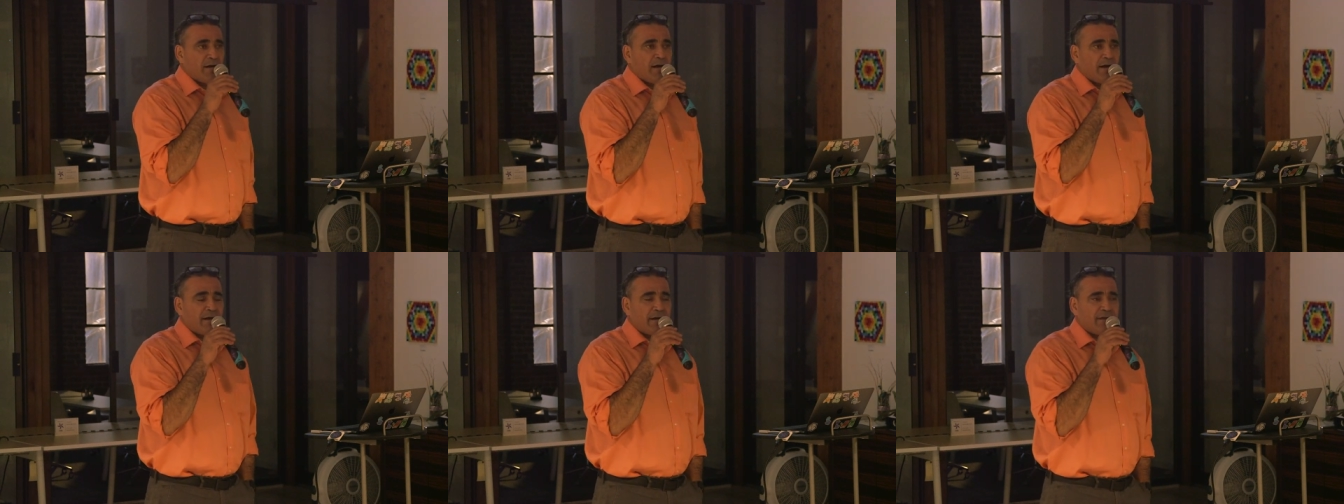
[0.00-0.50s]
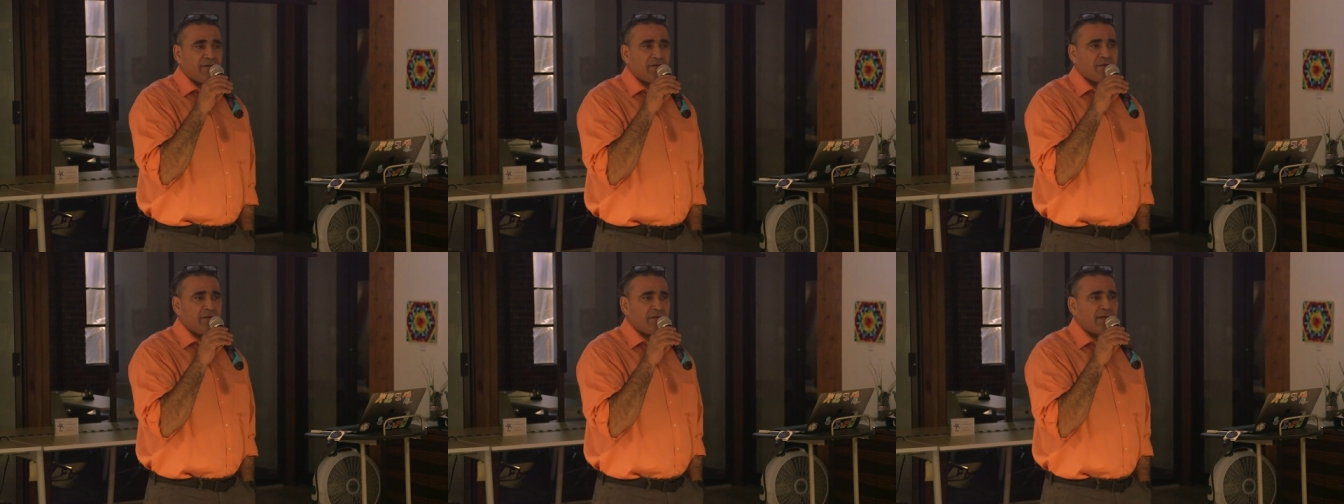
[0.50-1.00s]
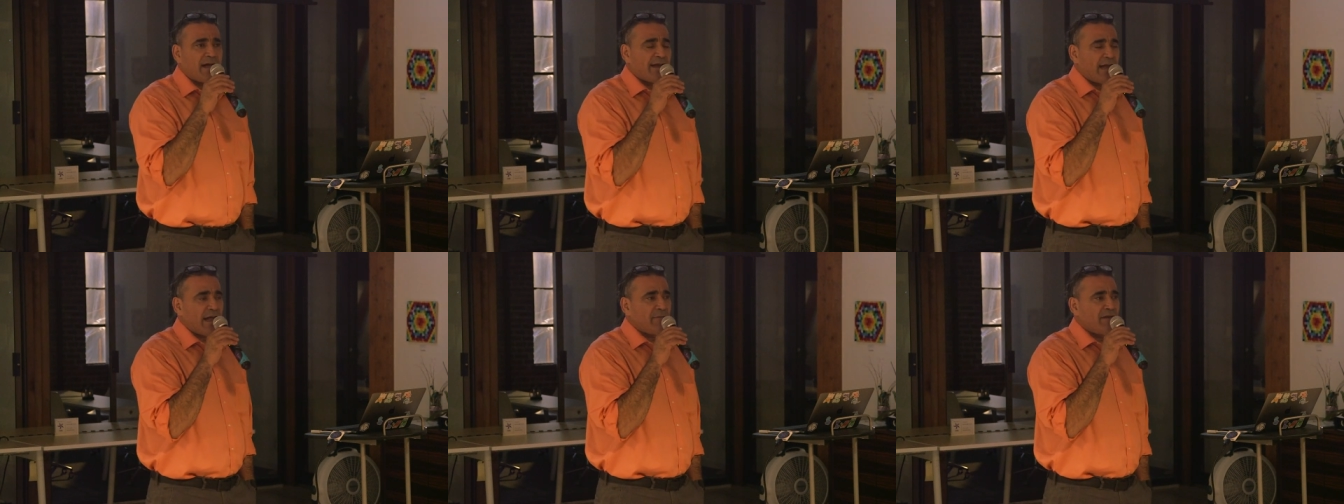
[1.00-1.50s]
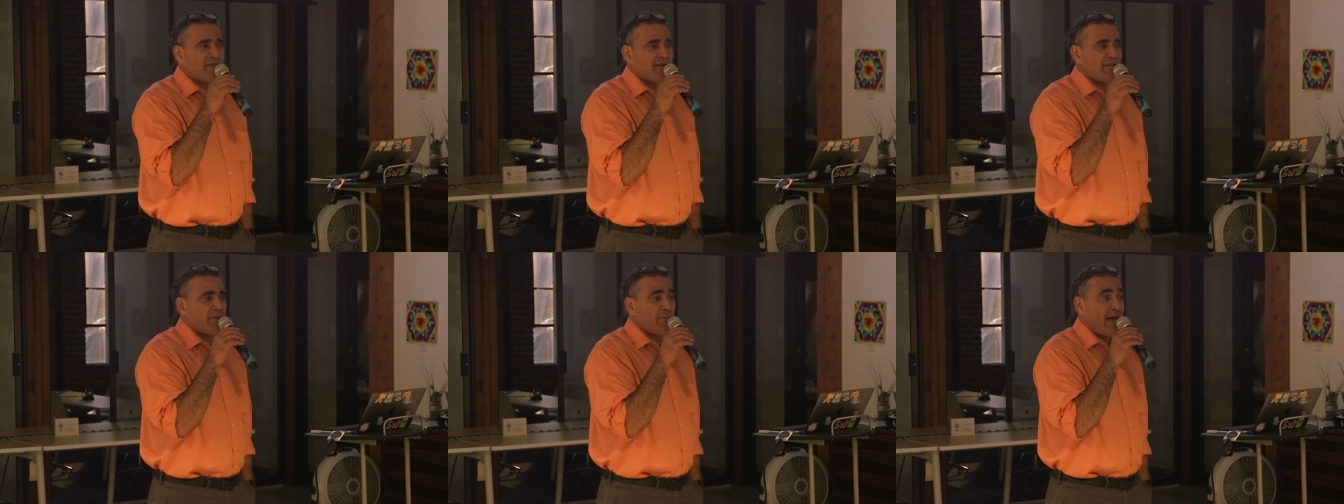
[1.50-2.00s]
uh, to the
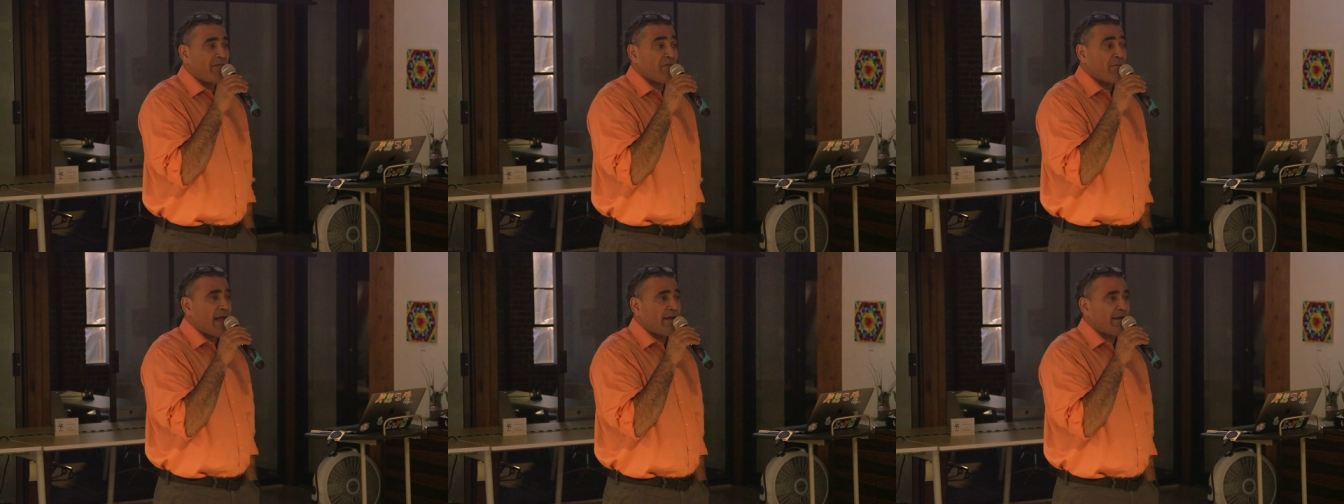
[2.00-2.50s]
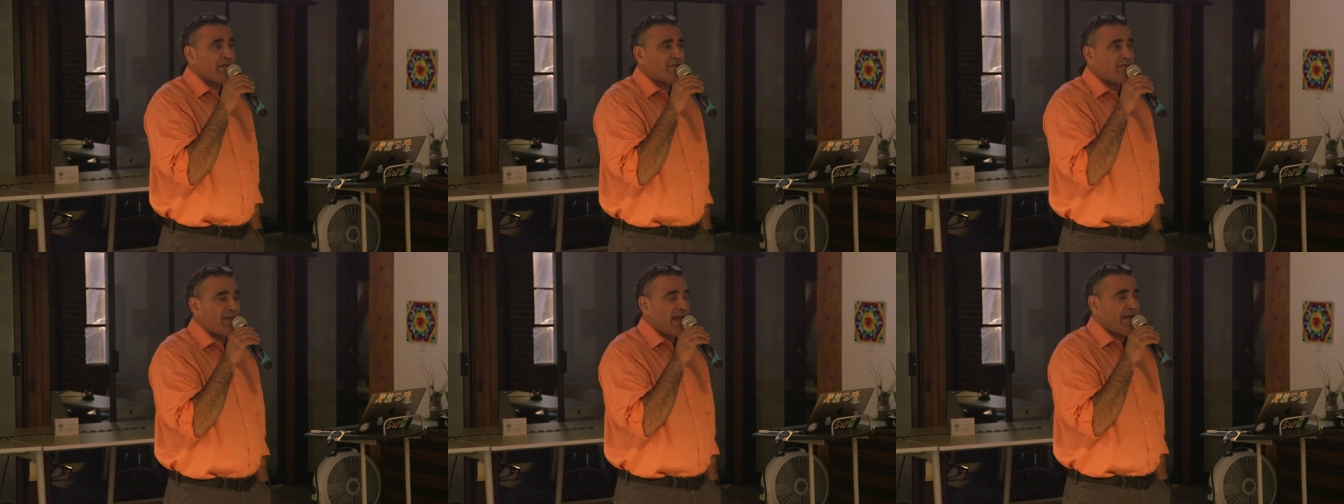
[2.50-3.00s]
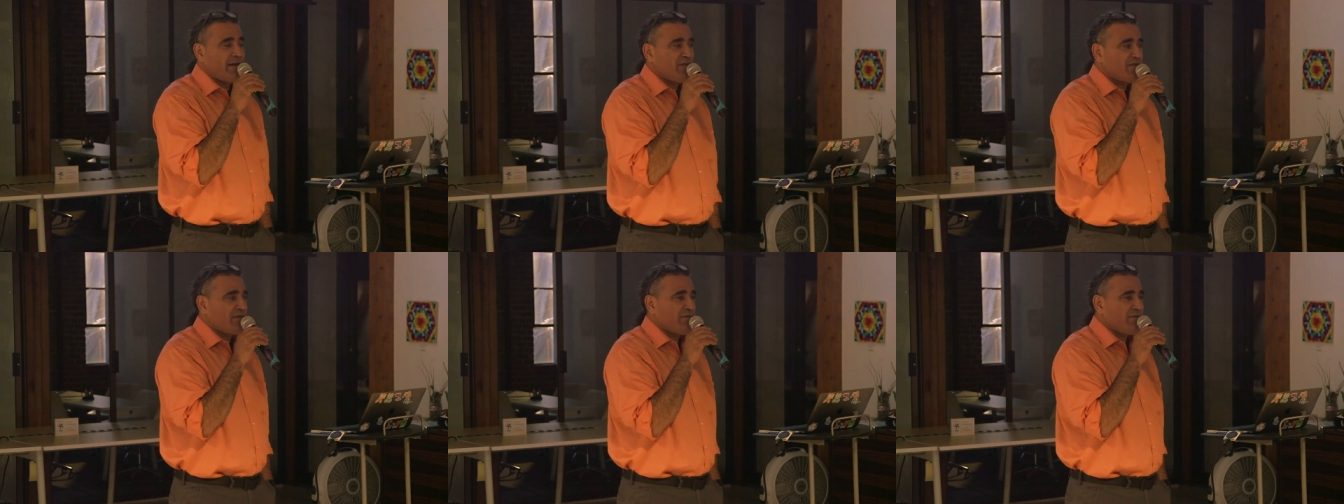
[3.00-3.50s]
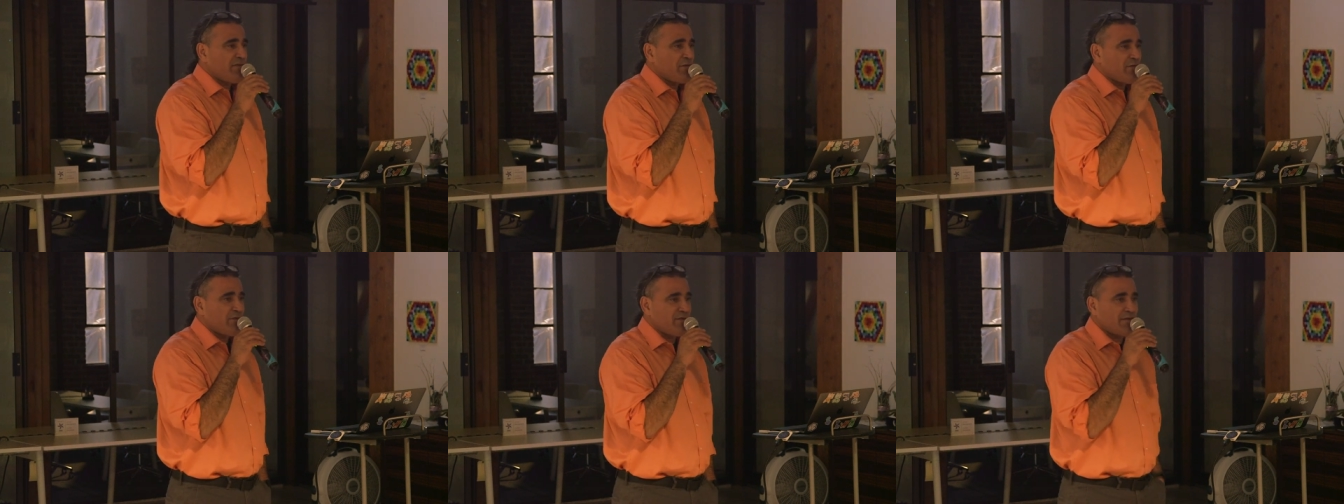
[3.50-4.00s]
dynamics and the mathematics of canons and
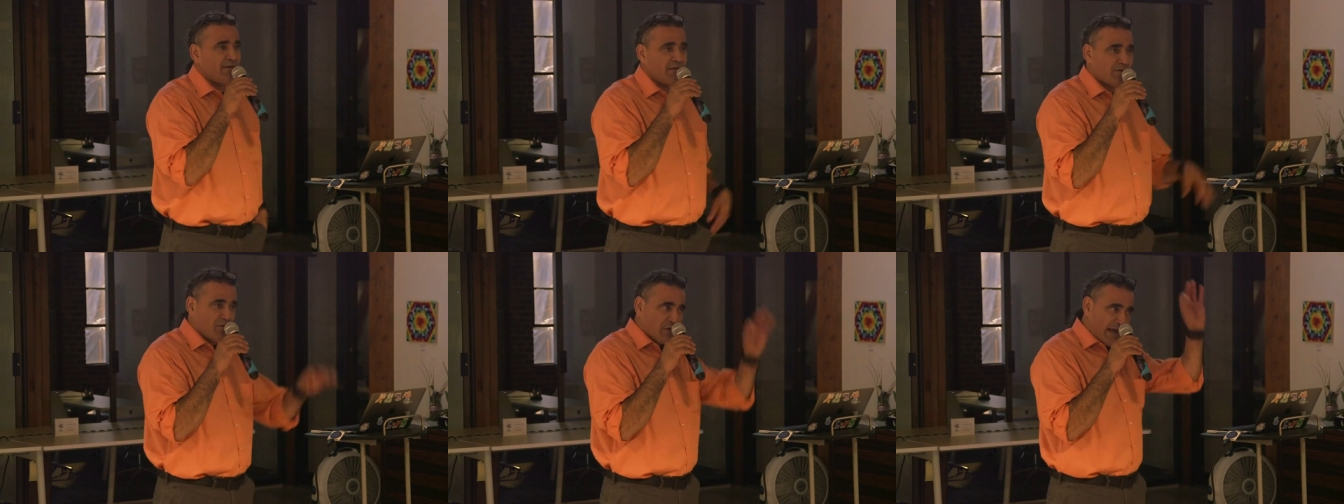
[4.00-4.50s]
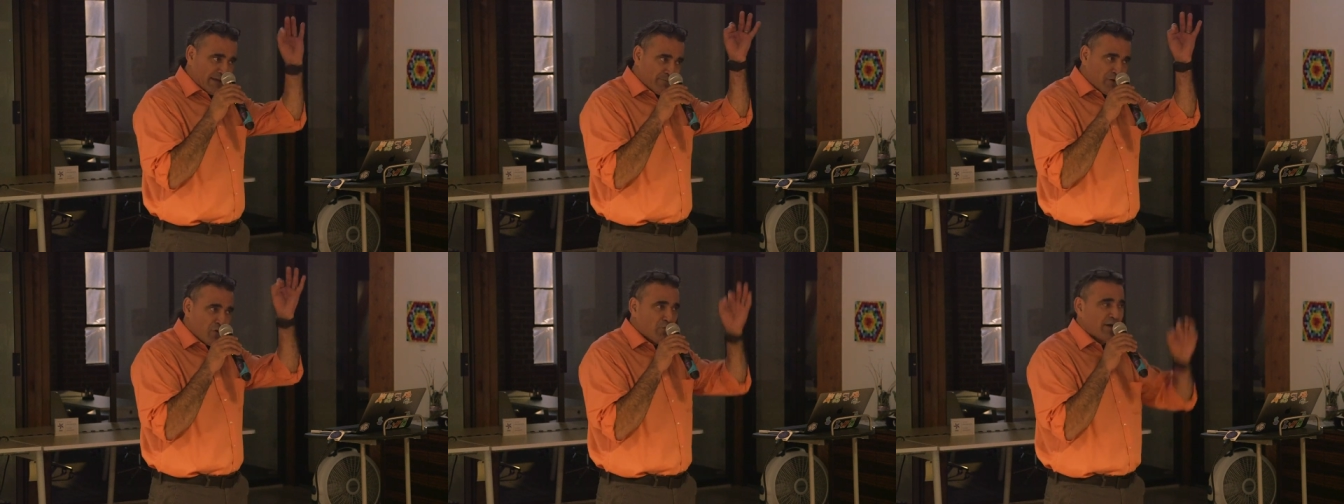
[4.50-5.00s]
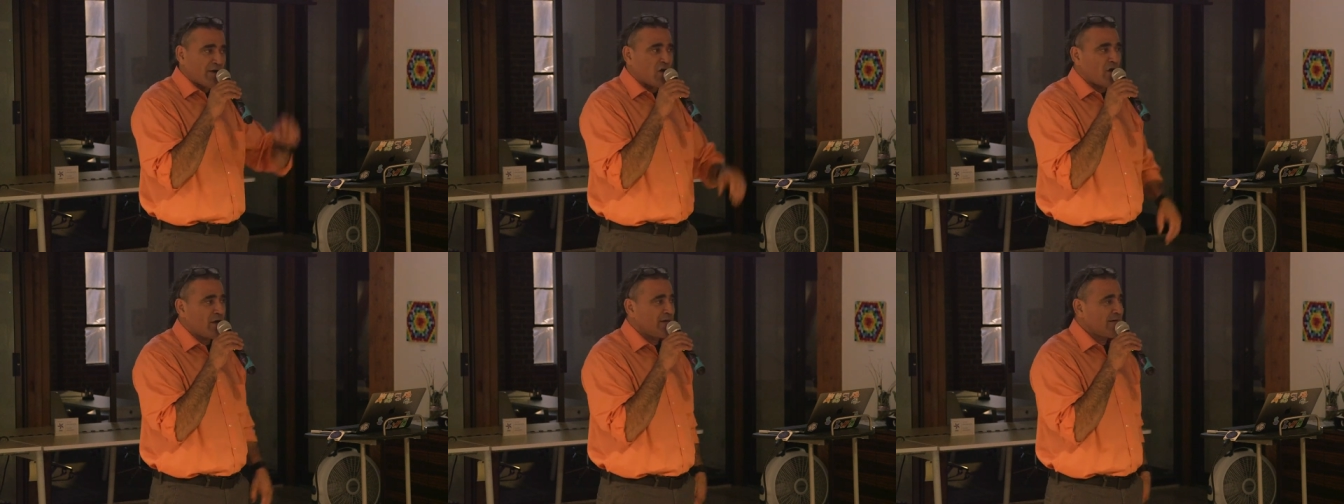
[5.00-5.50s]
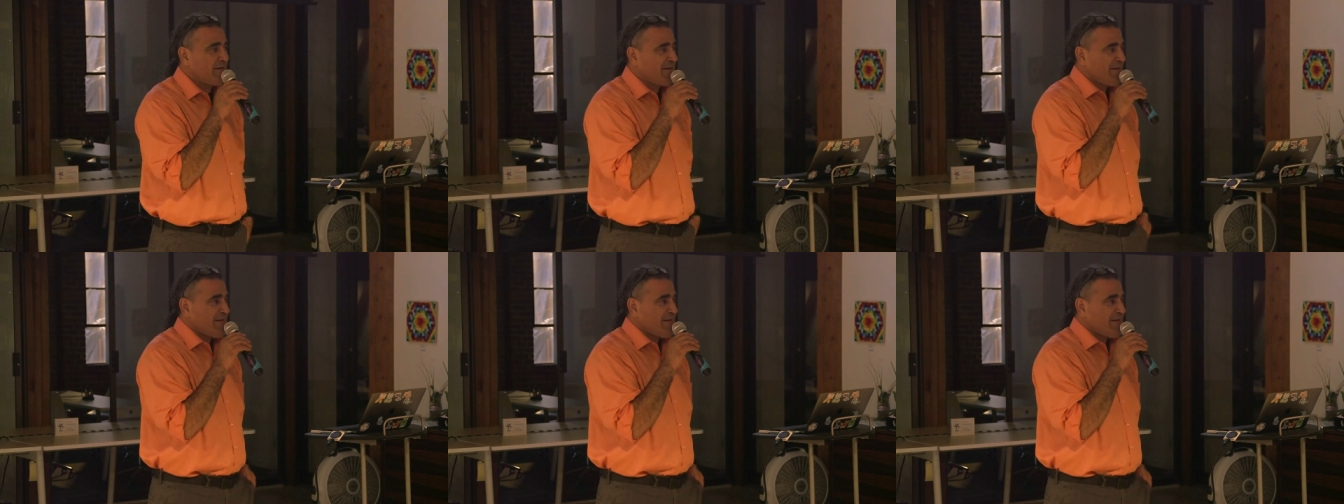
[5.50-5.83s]
fugues, and a little light bulb went on